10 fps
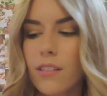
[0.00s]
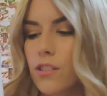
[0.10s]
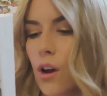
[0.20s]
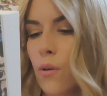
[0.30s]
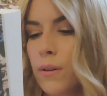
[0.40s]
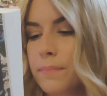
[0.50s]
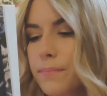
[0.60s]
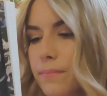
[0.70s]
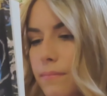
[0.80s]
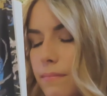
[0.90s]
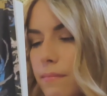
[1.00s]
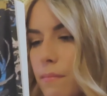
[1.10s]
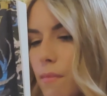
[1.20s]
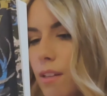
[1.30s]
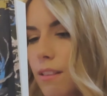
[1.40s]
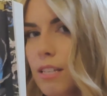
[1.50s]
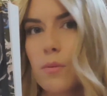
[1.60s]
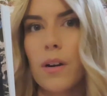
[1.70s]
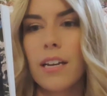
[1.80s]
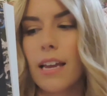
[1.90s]
So
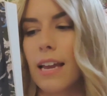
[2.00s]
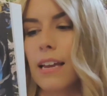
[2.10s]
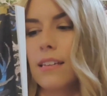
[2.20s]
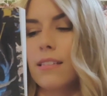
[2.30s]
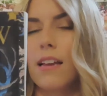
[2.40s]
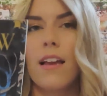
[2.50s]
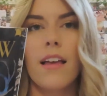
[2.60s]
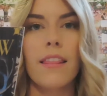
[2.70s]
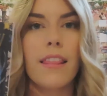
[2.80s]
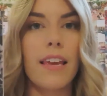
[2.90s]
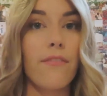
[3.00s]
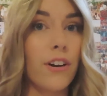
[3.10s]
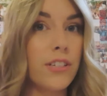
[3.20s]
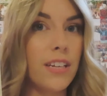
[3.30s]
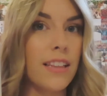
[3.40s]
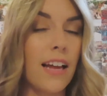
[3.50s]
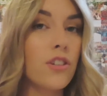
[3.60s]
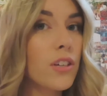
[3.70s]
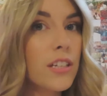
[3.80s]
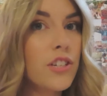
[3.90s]
this one is the first in that
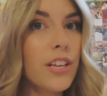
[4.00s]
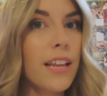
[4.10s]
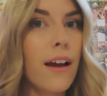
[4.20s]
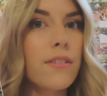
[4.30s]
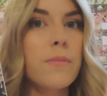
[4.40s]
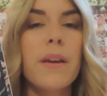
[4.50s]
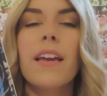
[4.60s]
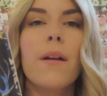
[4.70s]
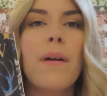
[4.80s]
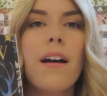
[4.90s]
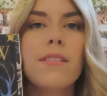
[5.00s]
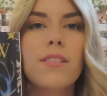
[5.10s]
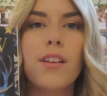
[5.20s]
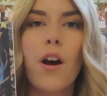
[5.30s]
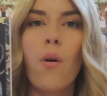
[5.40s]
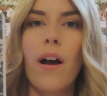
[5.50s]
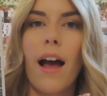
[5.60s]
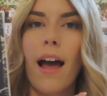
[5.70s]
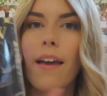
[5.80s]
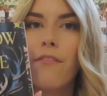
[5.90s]
trilogy that I was speaking about. So
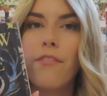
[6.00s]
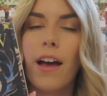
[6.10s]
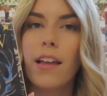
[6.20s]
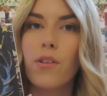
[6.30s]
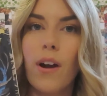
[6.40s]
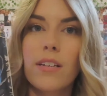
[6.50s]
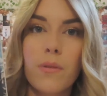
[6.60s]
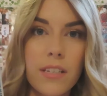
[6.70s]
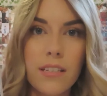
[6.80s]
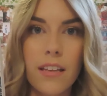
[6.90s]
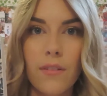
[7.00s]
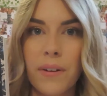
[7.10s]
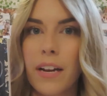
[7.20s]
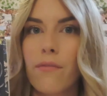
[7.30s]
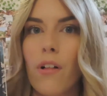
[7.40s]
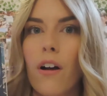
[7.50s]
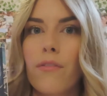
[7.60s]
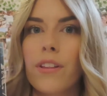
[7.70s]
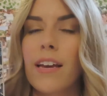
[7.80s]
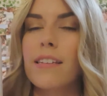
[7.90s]
if you guys want to see the reading vlog
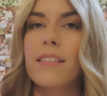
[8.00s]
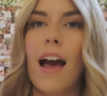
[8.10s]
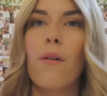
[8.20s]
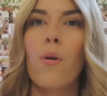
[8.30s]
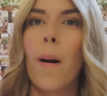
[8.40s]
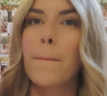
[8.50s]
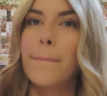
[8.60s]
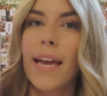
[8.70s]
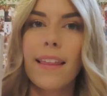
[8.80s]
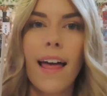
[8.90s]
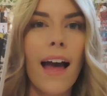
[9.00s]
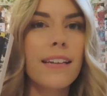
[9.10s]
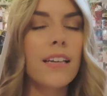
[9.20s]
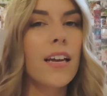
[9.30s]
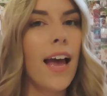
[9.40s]
for this, I will make that